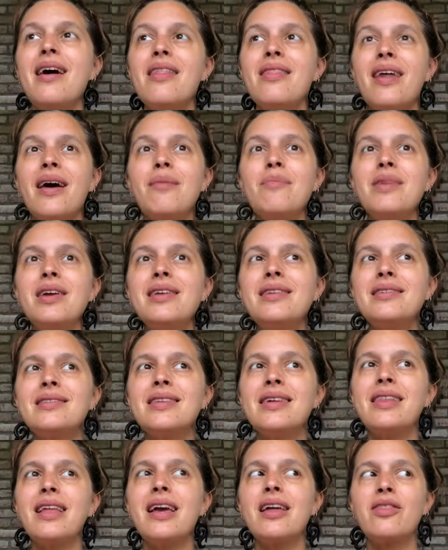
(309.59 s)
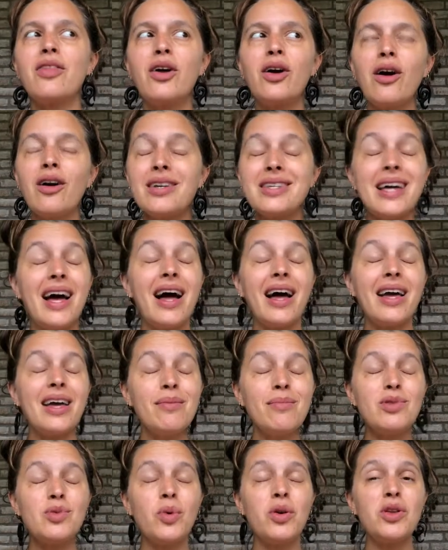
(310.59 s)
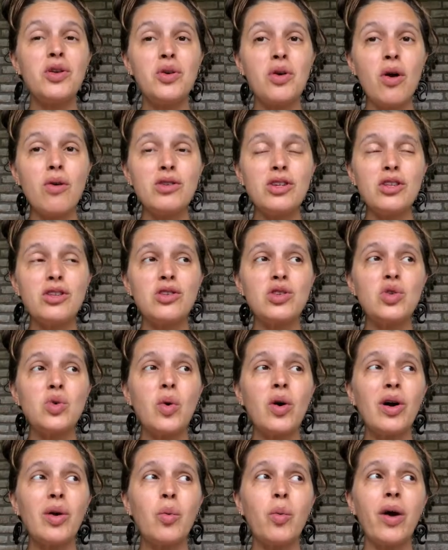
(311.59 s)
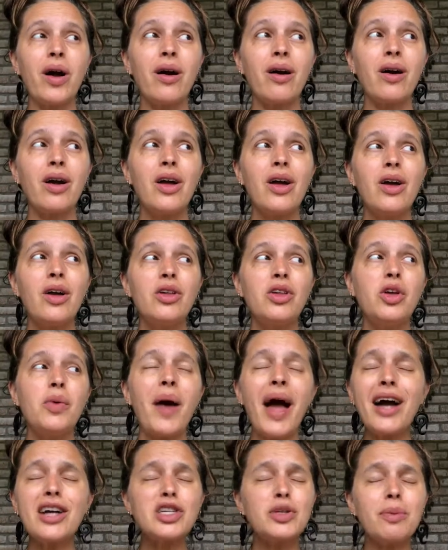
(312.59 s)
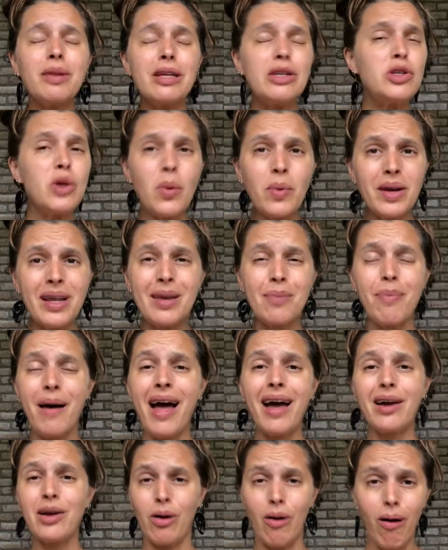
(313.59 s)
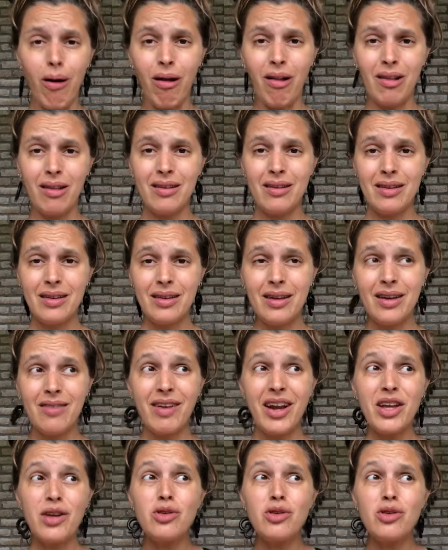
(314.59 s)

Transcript: That means that like there are times when you go to the store where you actually don't need a bag at all, right?